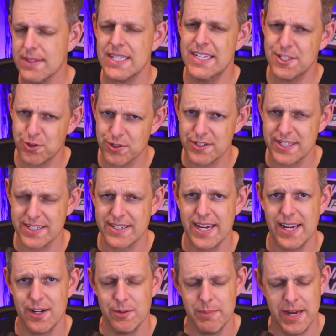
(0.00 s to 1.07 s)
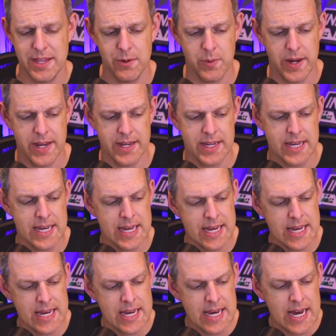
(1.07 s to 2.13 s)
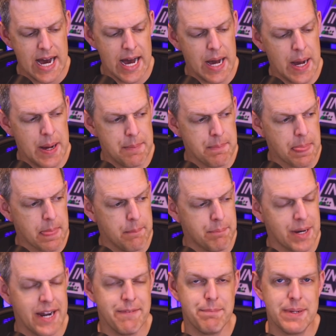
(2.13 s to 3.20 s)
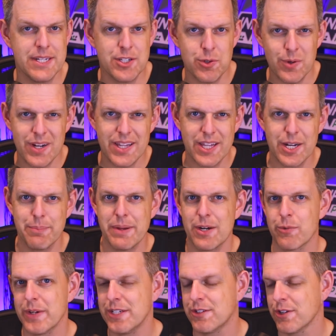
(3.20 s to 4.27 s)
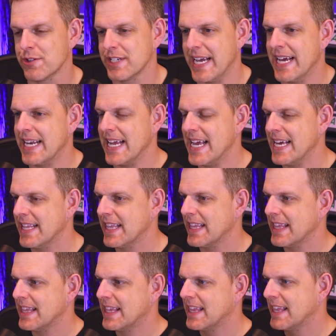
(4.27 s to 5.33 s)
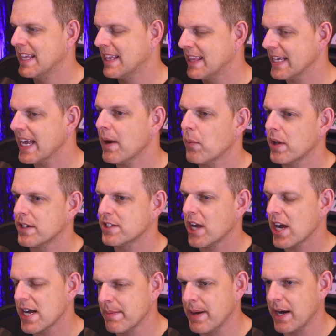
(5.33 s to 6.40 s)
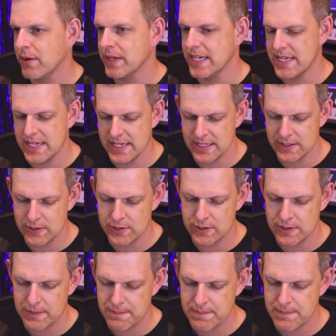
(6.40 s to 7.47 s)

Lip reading: Interesting title, by the way. But I've been doing a little bit of research, and the thing I want to talk about is